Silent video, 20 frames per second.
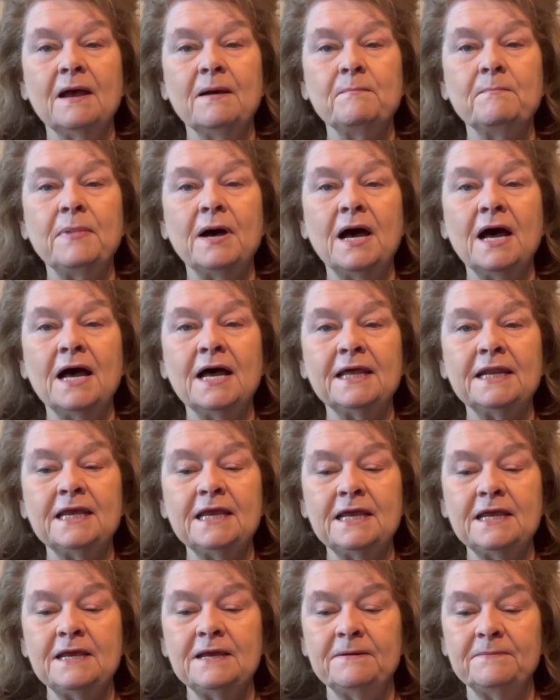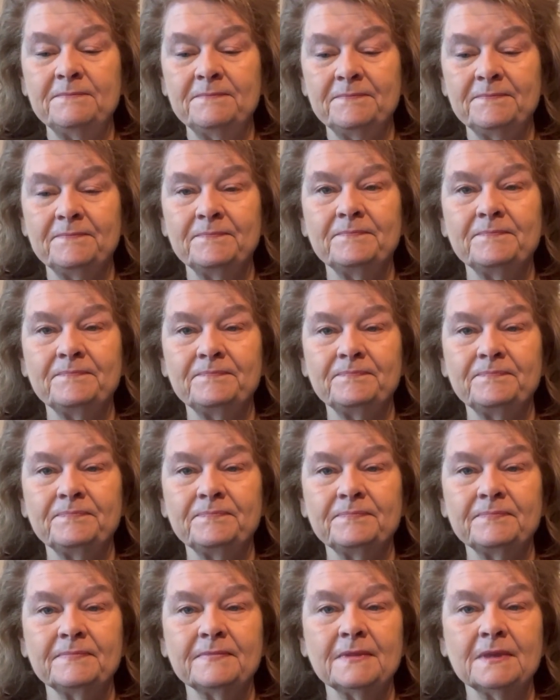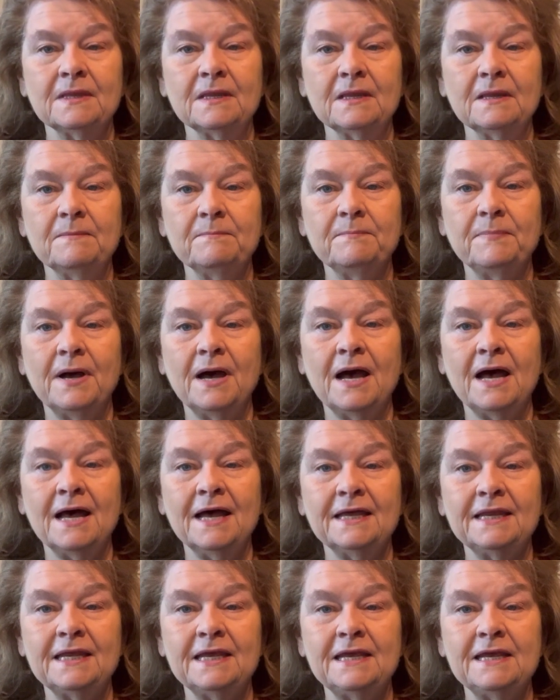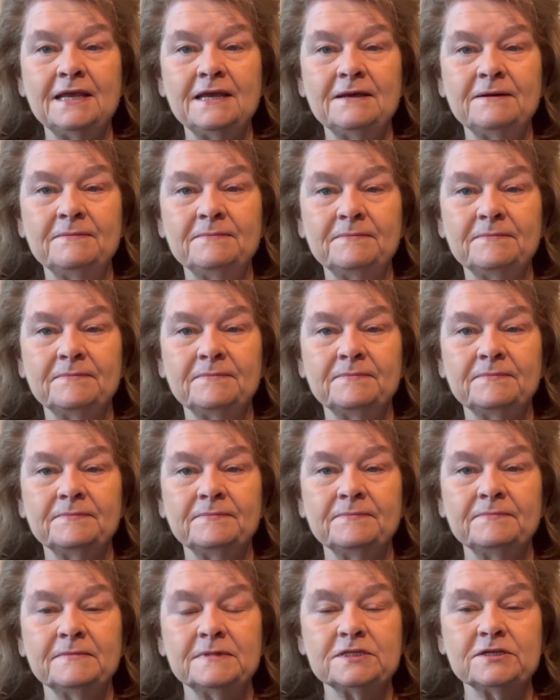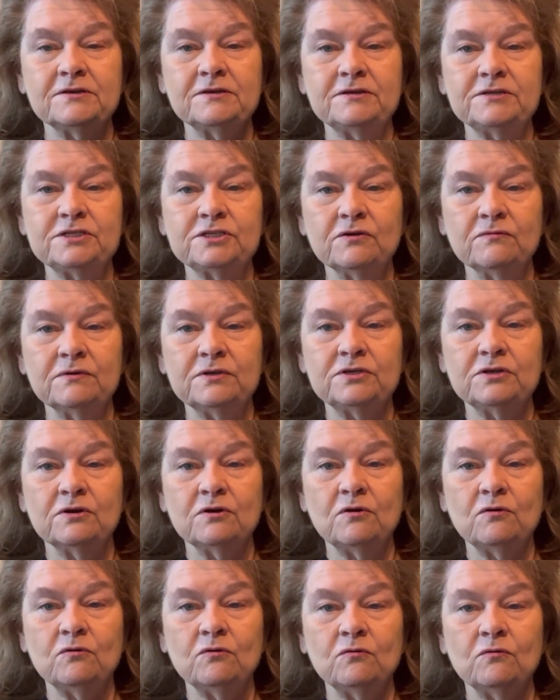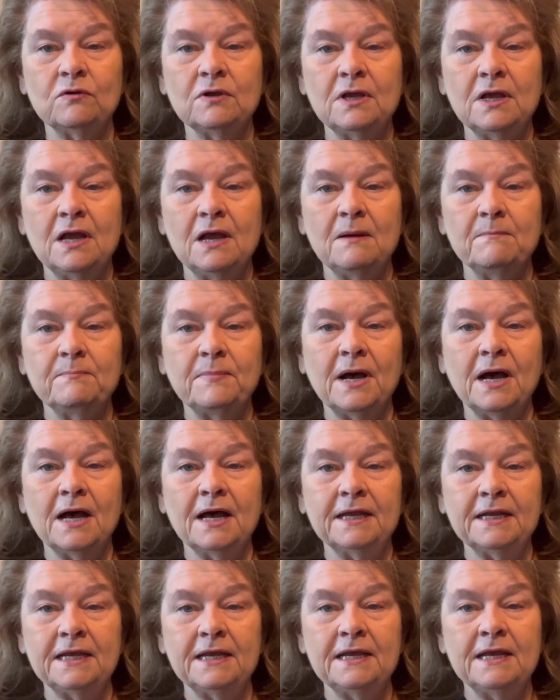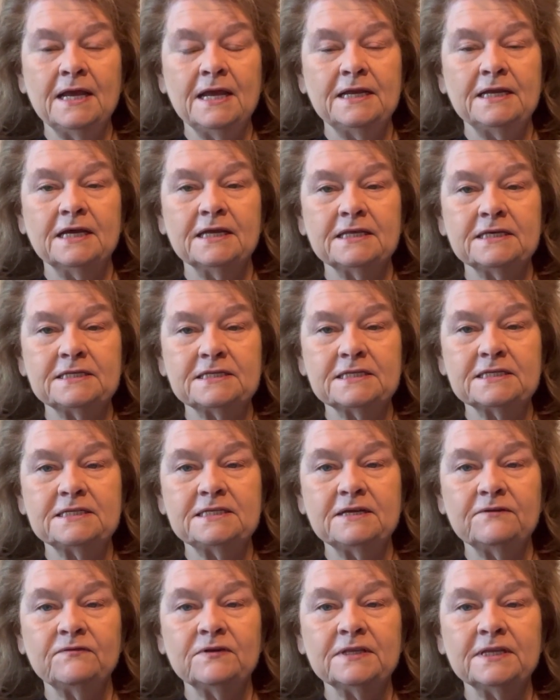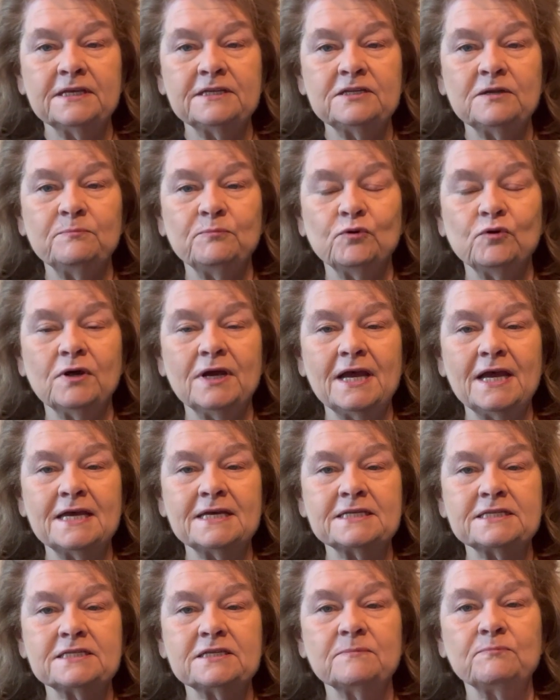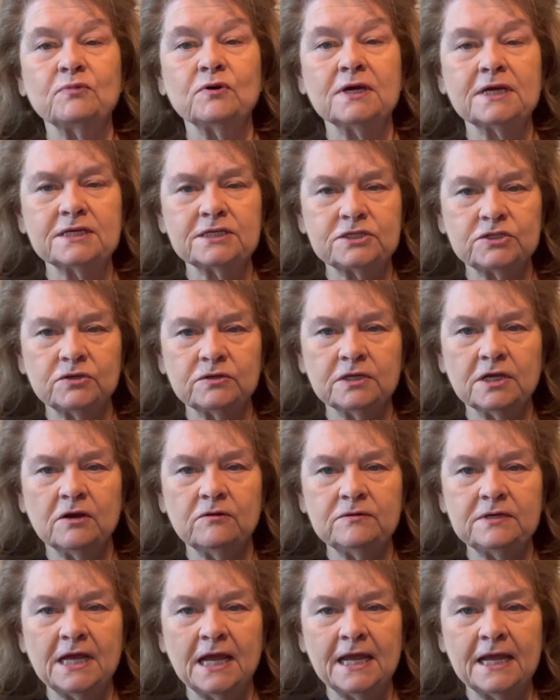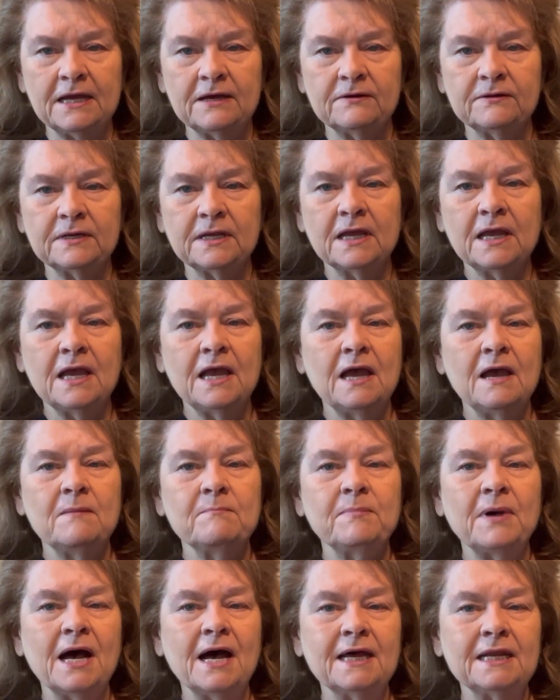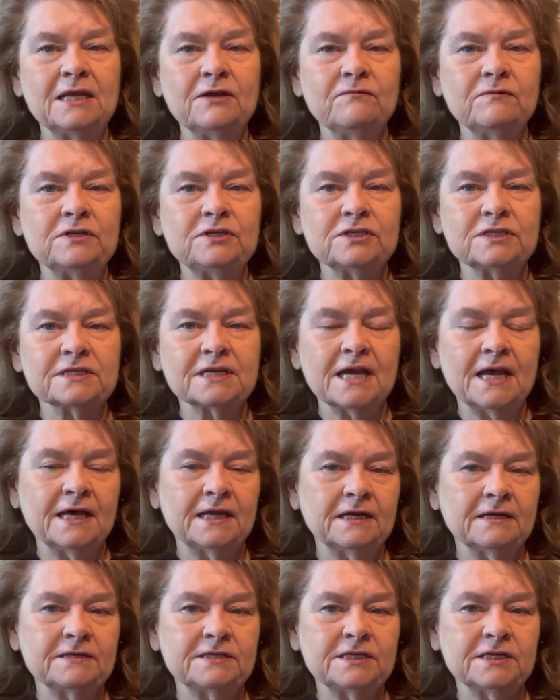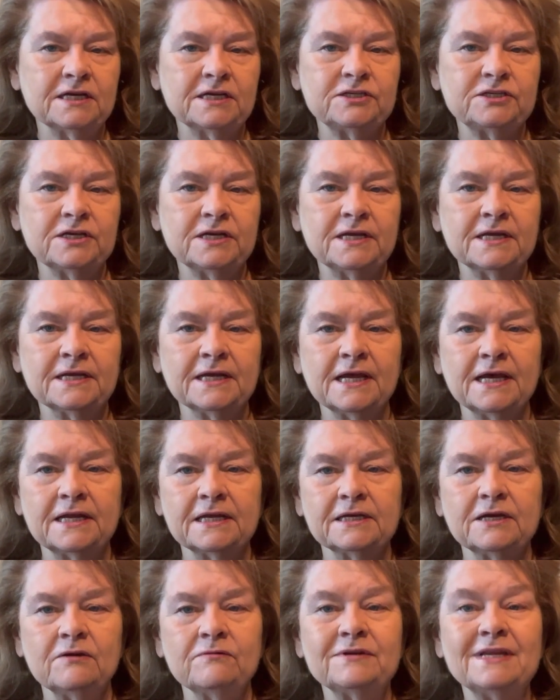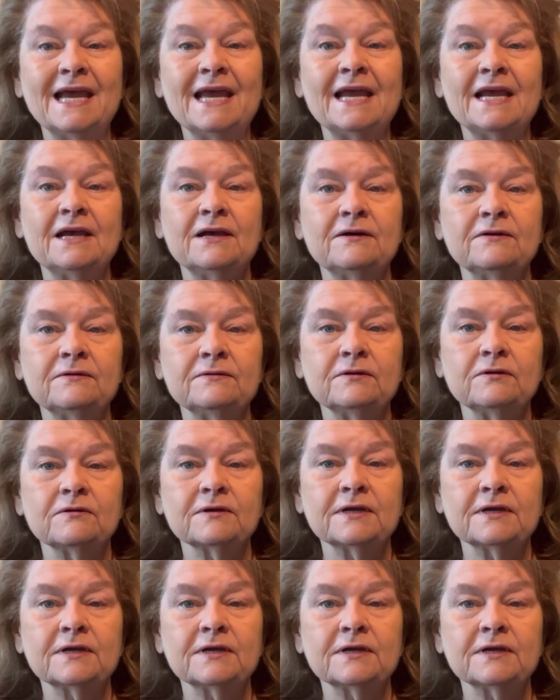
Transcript: body, body. So you're showing your whole body. Now this is different than depressed. Depressed, you'd go down. Body would just kind of touch it and kind of go down or